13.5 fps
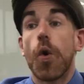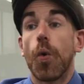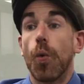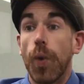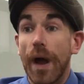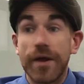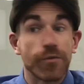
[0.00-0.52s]

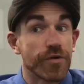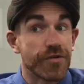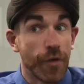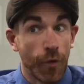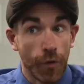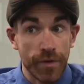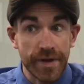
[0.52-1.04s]
When
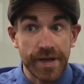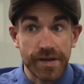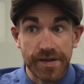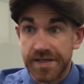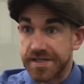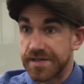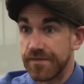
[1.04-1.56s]
returning a
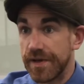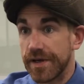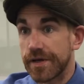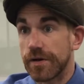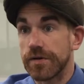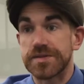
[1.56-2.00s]
leased vehicle,